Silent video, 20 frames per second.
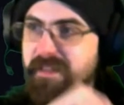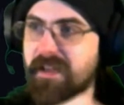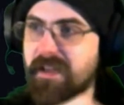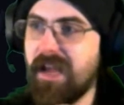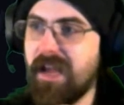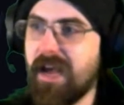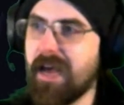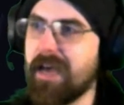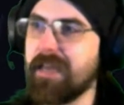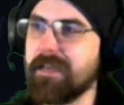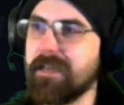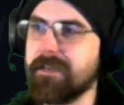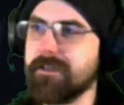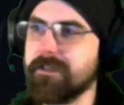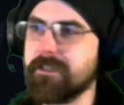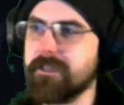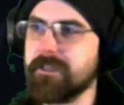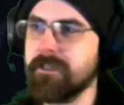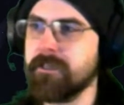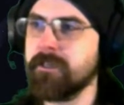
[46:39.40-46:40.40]

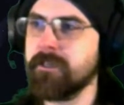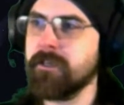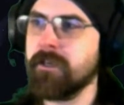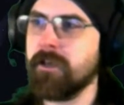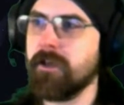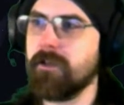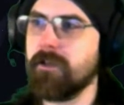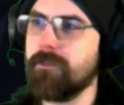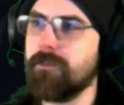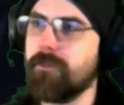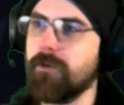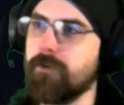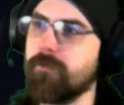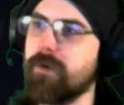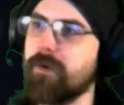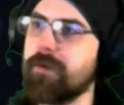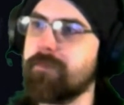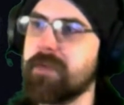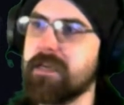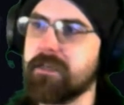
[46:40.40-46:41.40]
and though
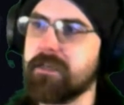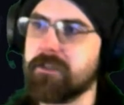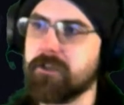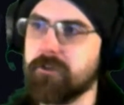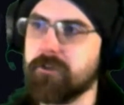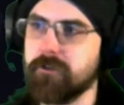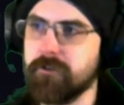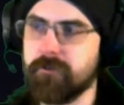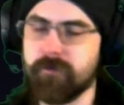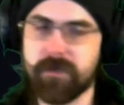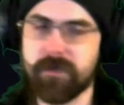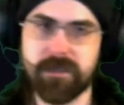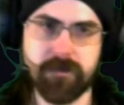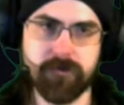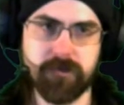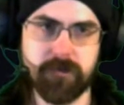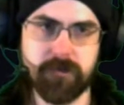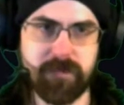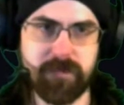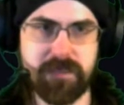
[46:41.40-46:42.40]
we're being told we're
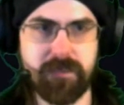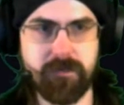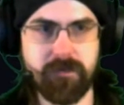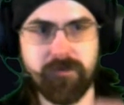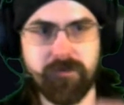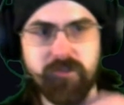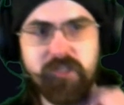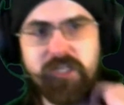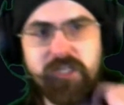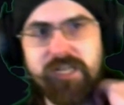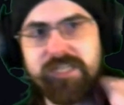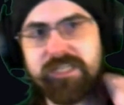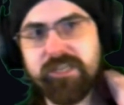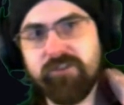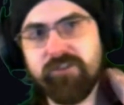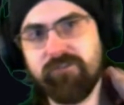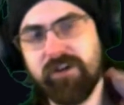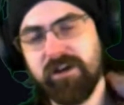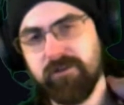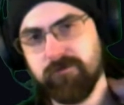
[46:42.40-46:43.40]
going to be, jetting
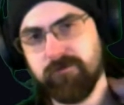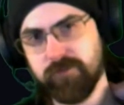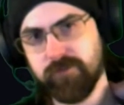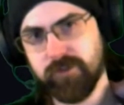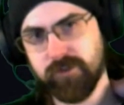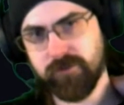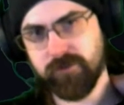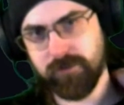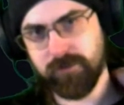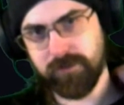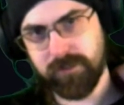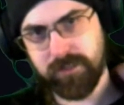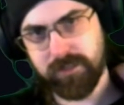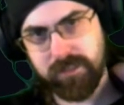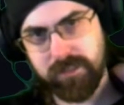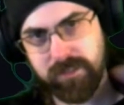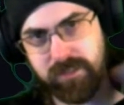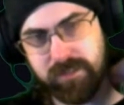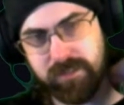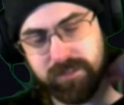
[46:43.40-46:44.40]
around on
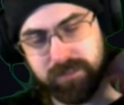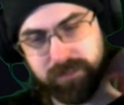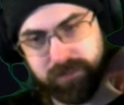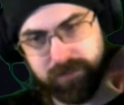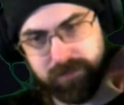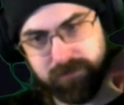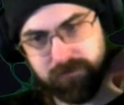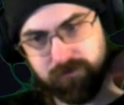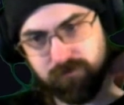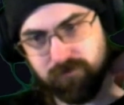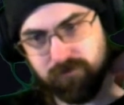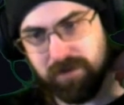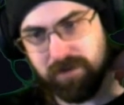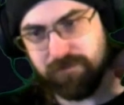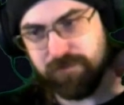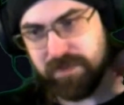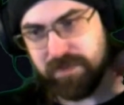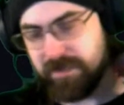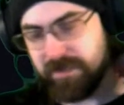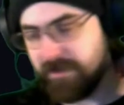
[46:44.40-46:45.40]

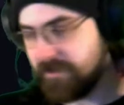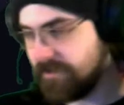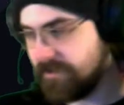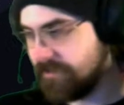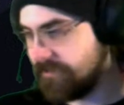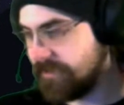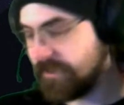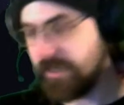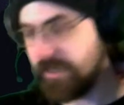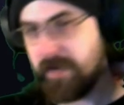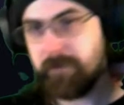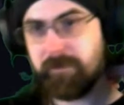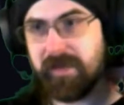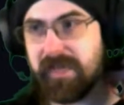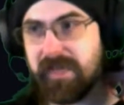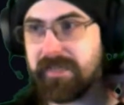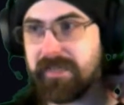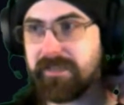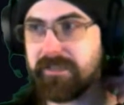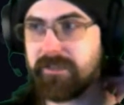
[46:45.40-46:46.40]
graphene
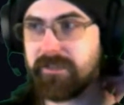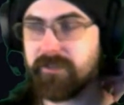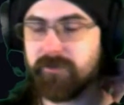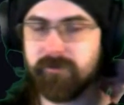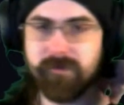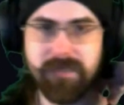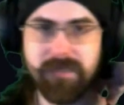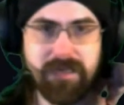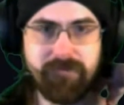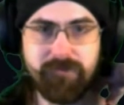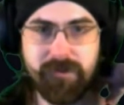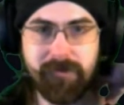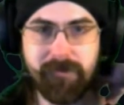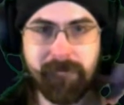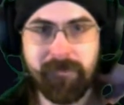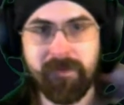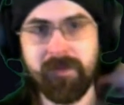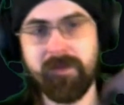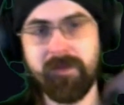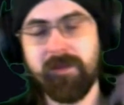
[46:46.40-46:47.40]
jetpacks or whatever,
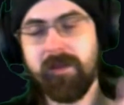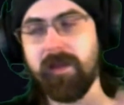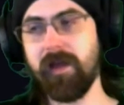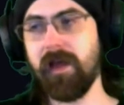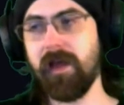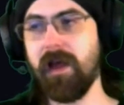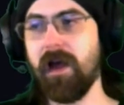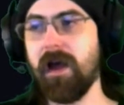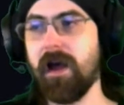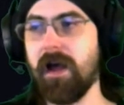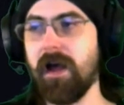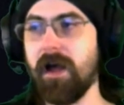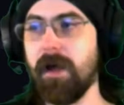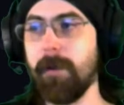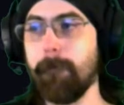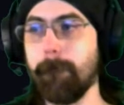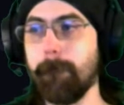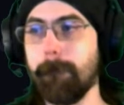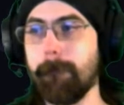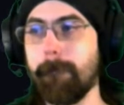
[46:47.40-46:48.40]

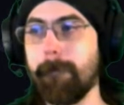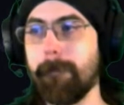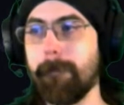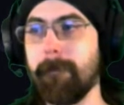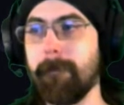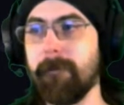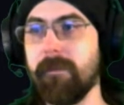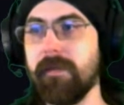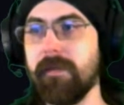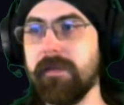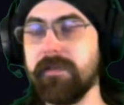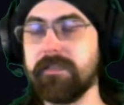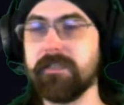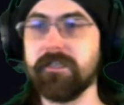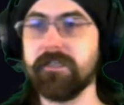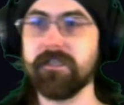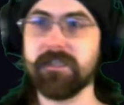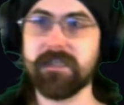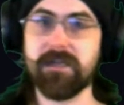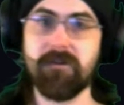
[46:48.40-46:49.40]
um, it
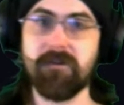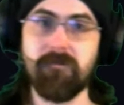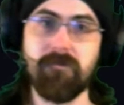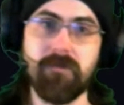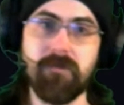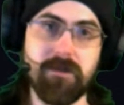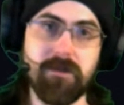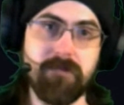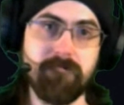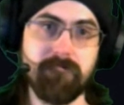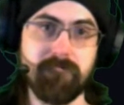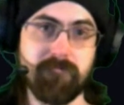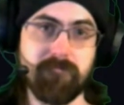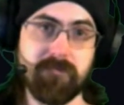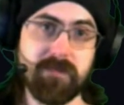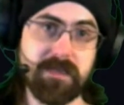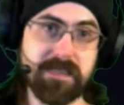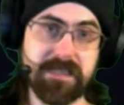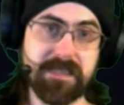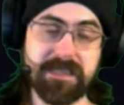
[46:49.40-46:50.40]
turns out that
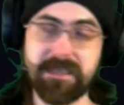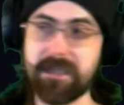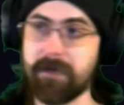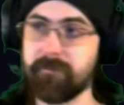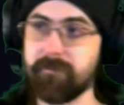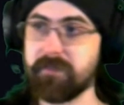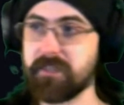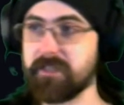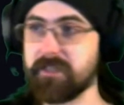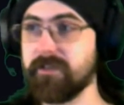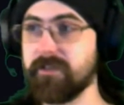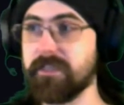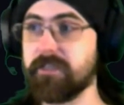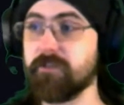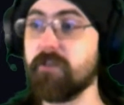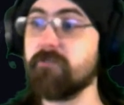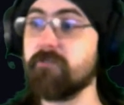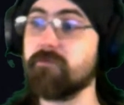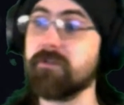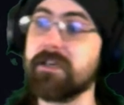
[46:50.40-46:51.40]
these things happen slowly,
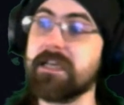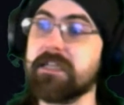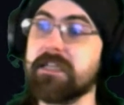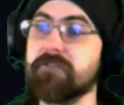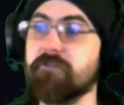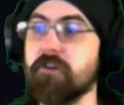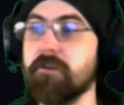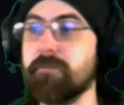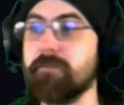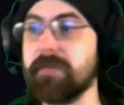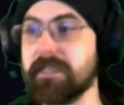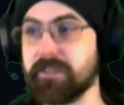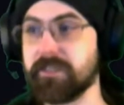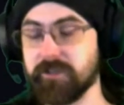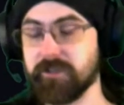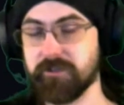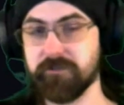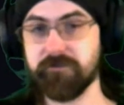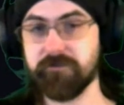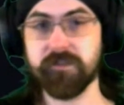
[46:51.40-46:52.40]
so everyone gets very pissed
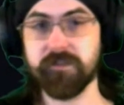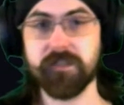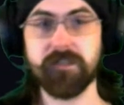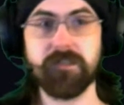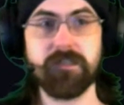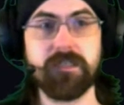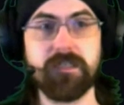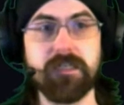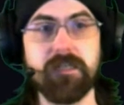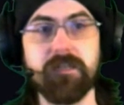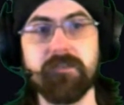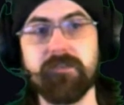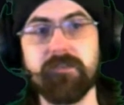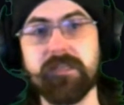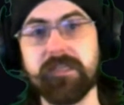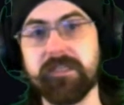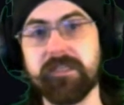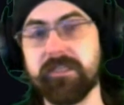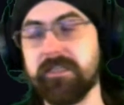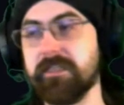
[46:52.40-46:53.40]
off and
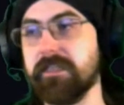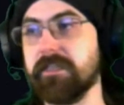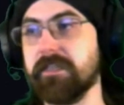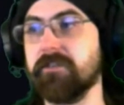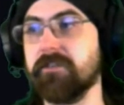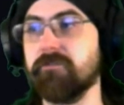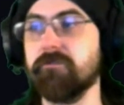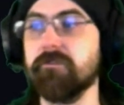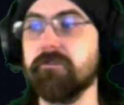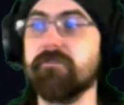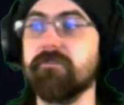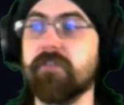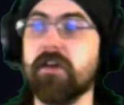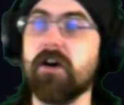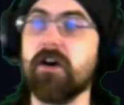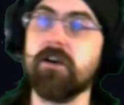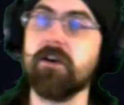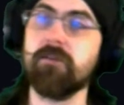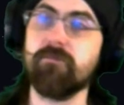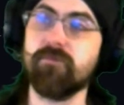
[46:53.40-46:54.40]
thinks that all the
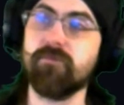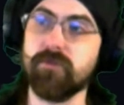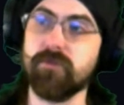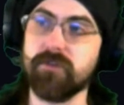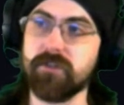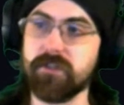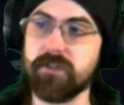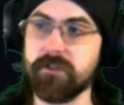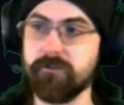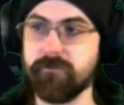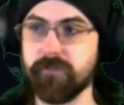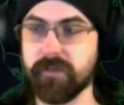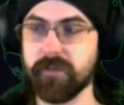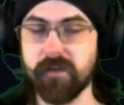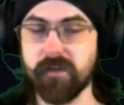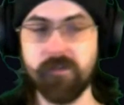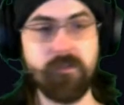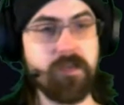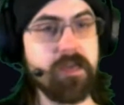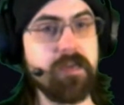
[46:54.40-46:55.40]
hype was for
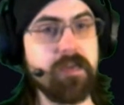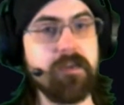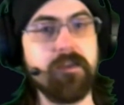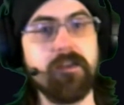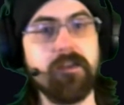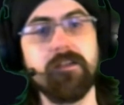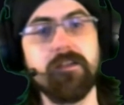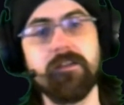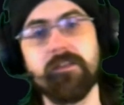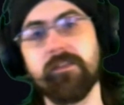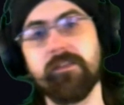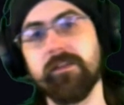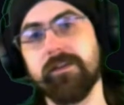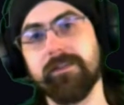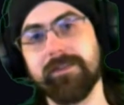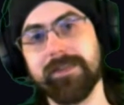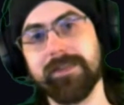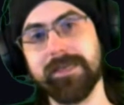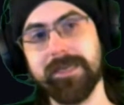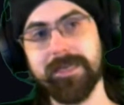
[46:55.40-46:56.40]
nothing and that
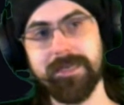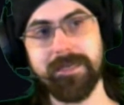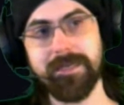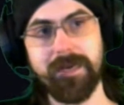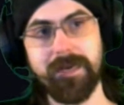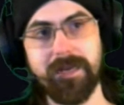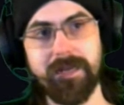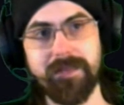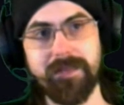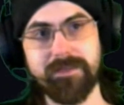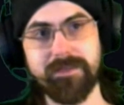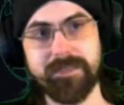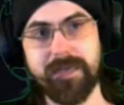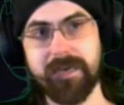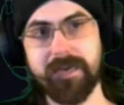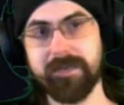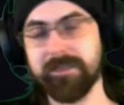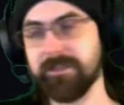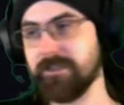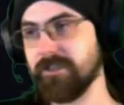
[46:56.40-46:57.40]
the
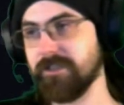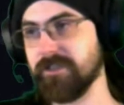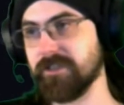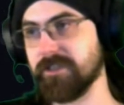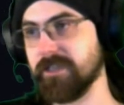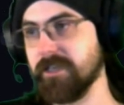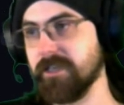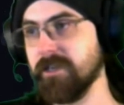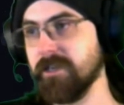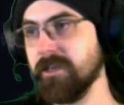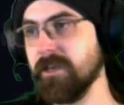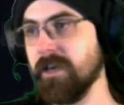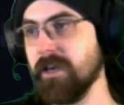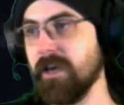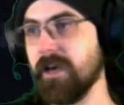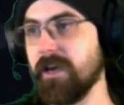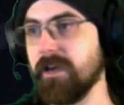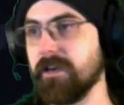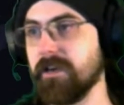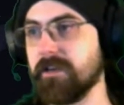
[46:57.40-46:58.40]
tech is just
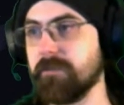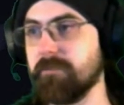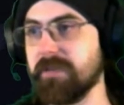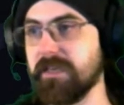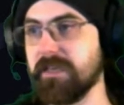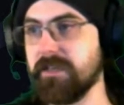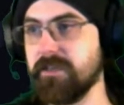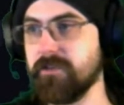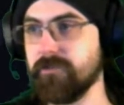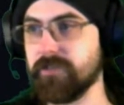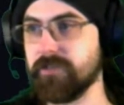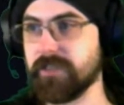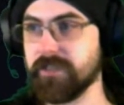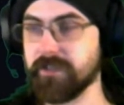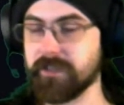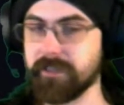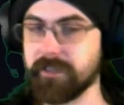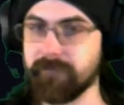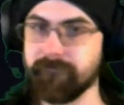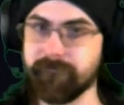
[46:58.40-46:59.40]
completely
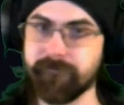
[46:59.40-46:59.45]
useless.